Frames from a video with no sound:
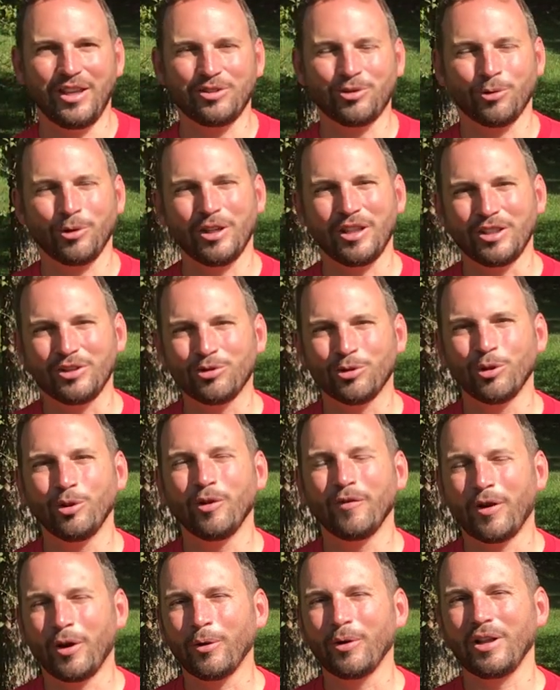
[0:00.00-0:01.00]
really true
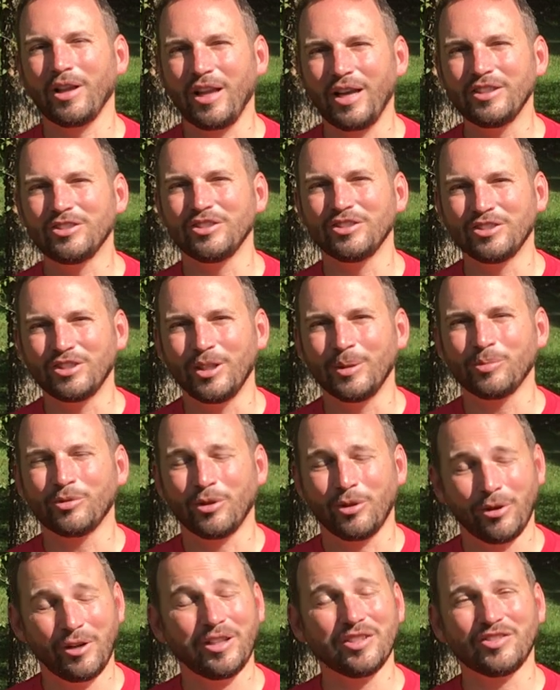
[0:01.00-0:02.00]
of our relationships.
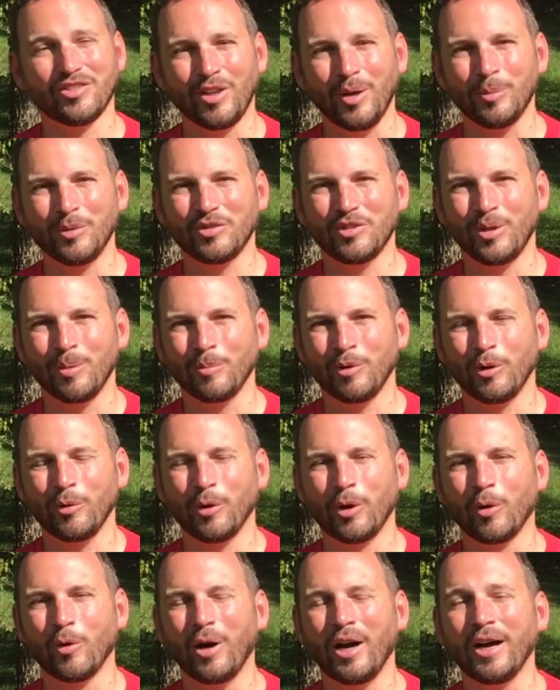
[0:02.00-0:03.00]
There is some assembly
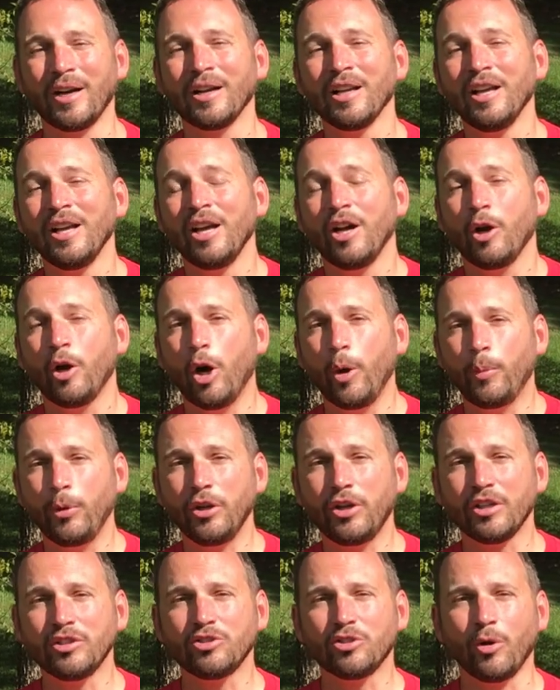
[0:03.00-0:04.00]
required. Hope
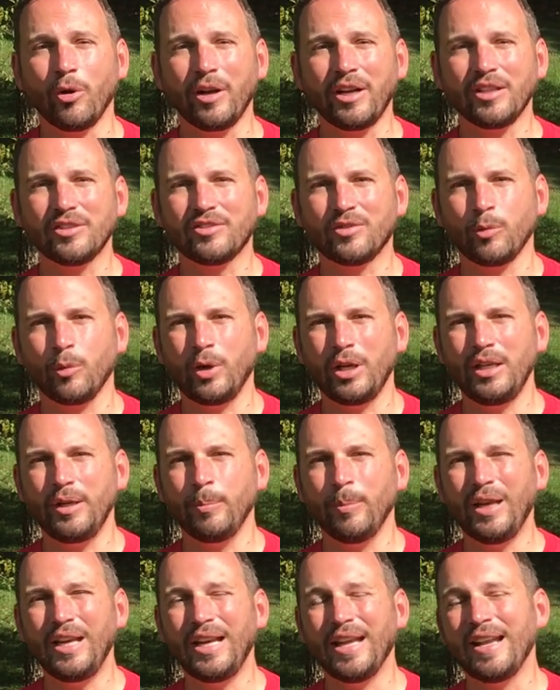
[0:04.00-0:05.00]
you can join us. We
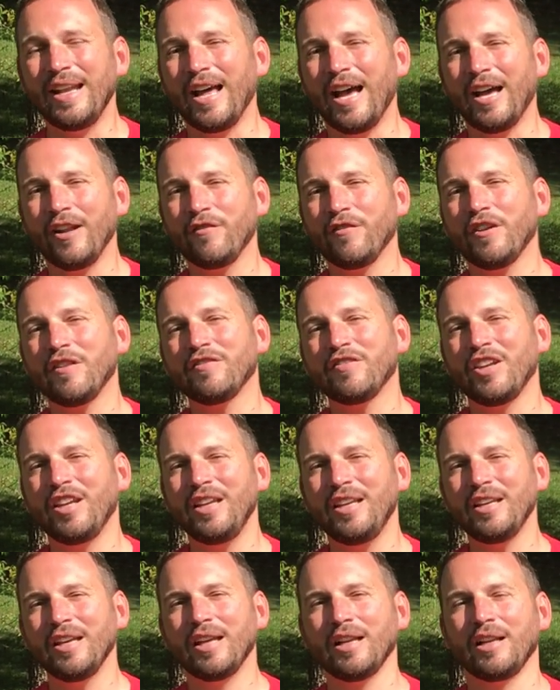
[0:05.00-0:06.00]
meet at
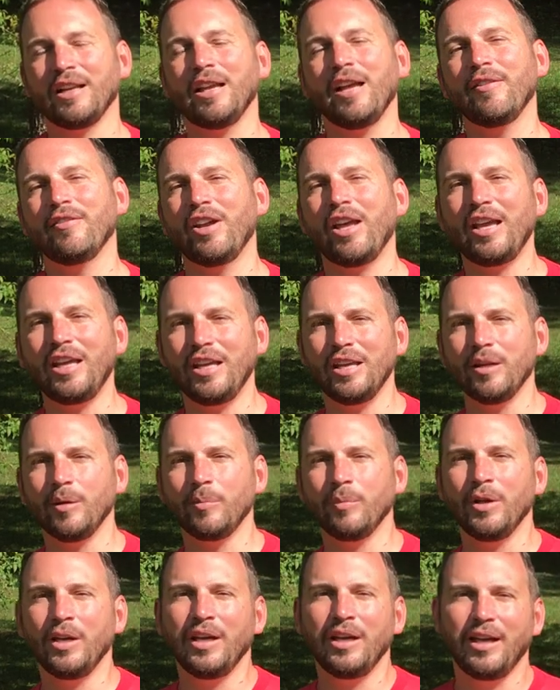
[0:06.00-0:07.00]
9:15 and 11
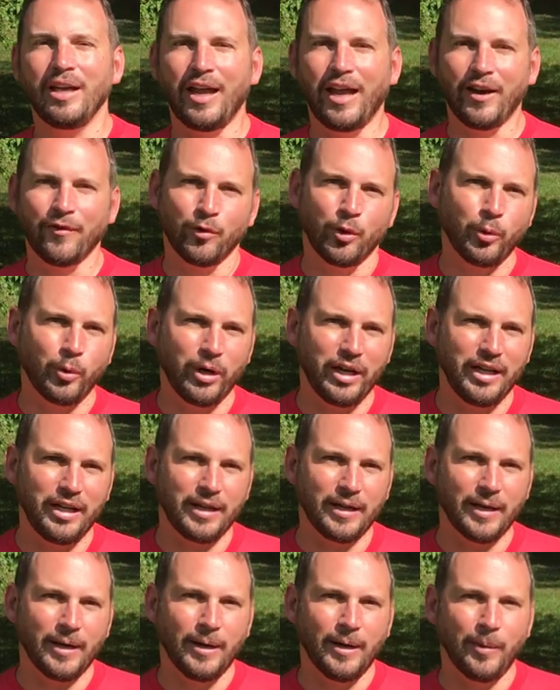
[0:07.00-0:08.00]
a.m. every
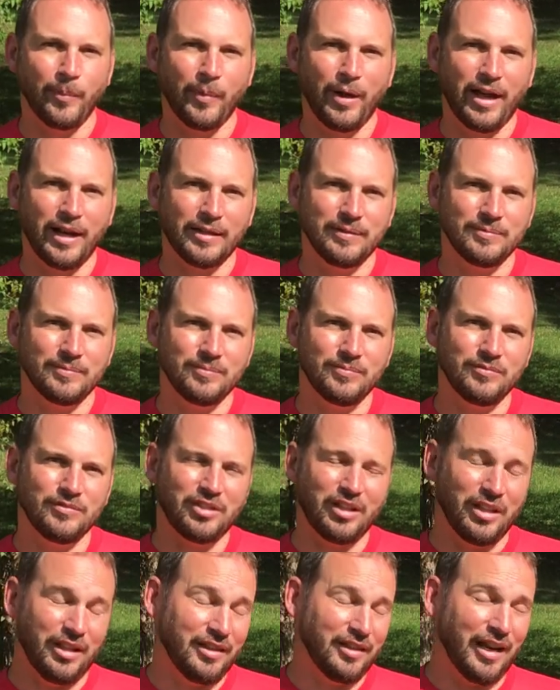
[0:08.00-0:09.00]
week
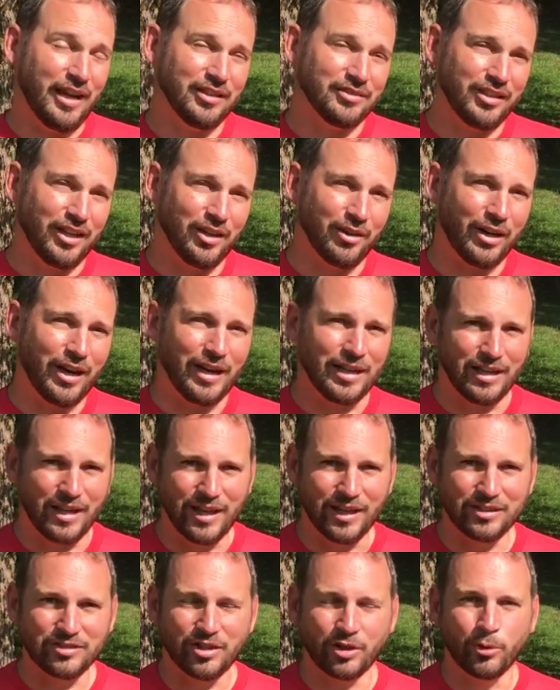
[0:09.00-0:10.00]
in downtown
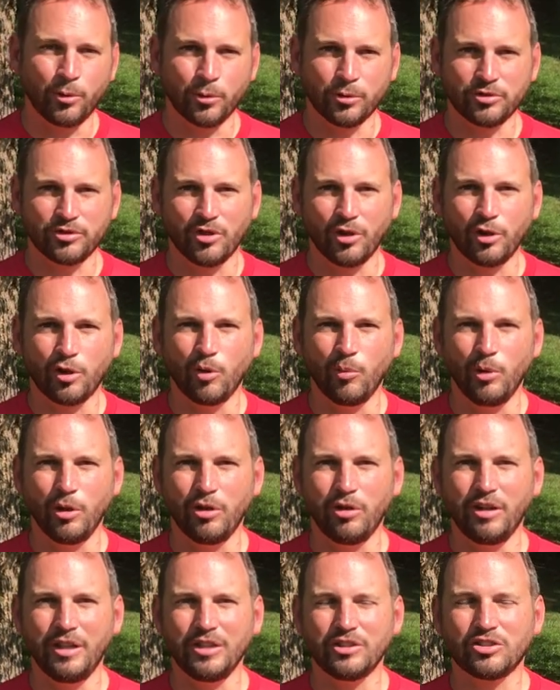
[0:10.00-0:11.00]
Galax at Cornerstone
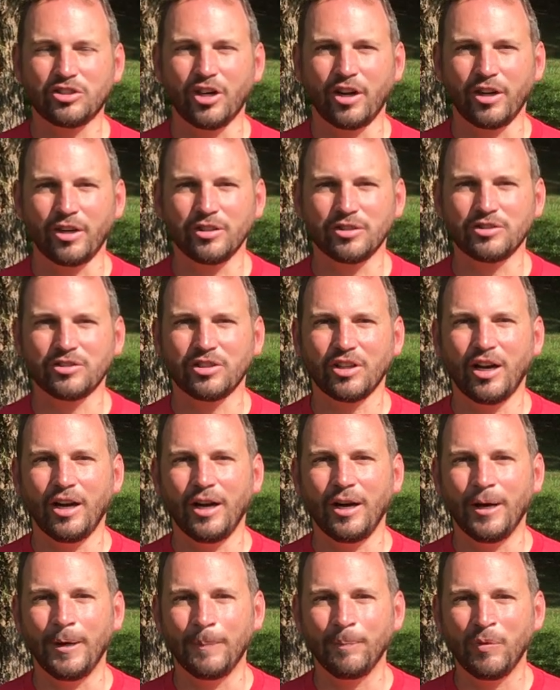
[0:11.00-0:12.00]
Community Church.
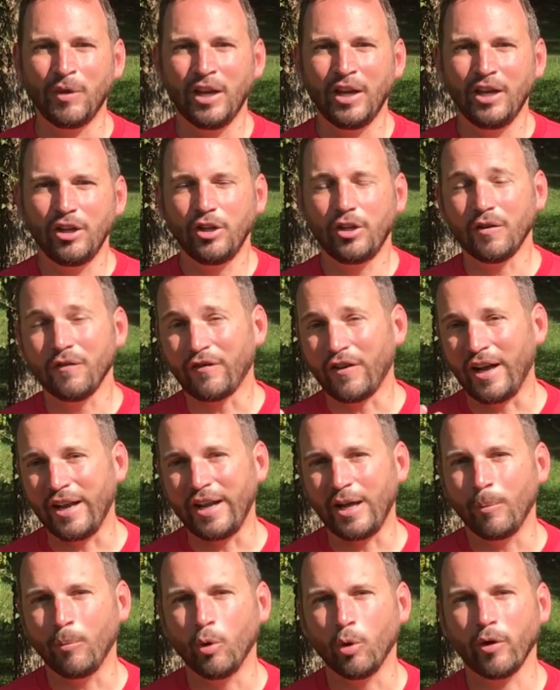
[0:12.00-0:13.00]
You can
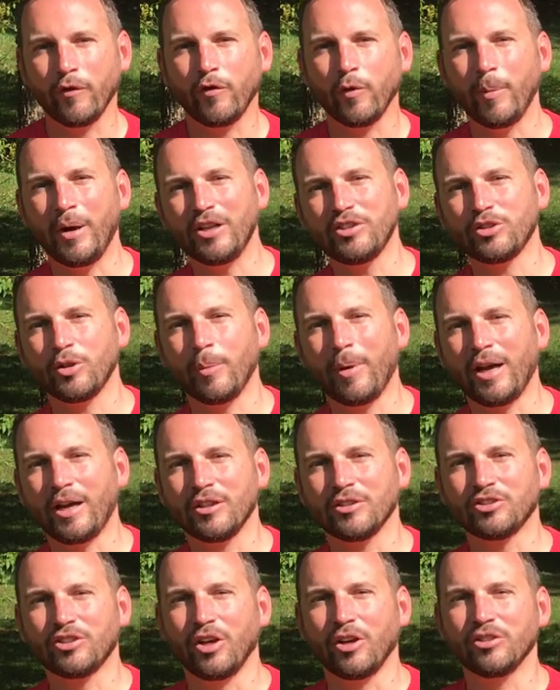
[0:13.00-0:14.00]
find out more information about
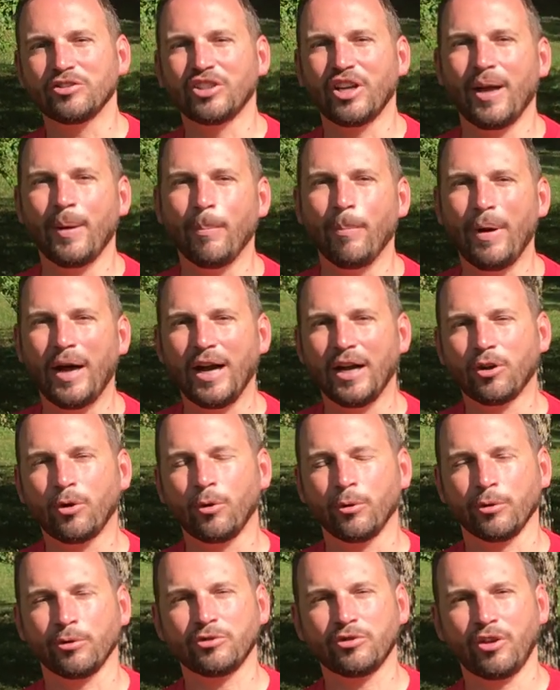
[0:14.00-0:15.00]
our church at
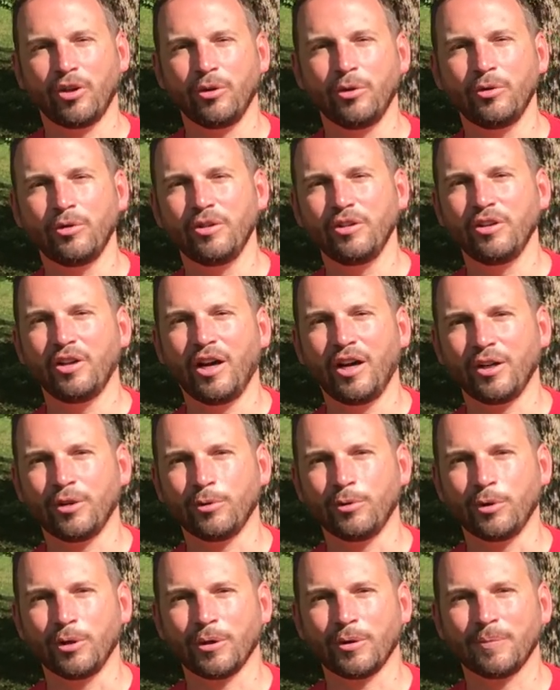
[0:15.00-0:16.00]

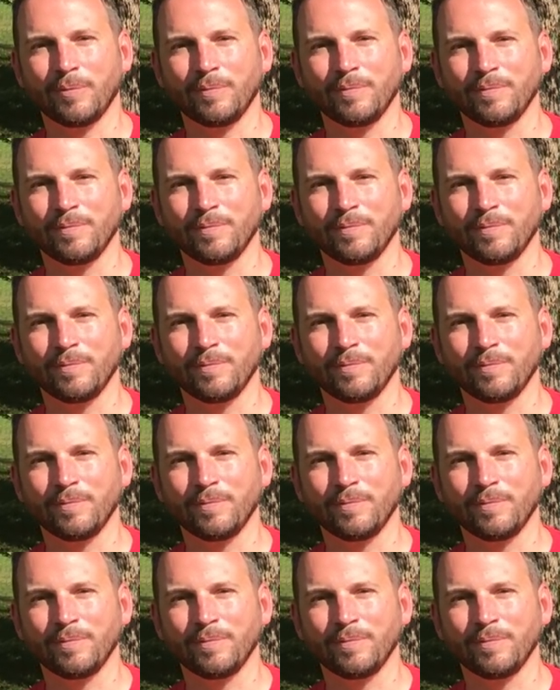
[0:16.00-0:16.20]
mycornerstone.org.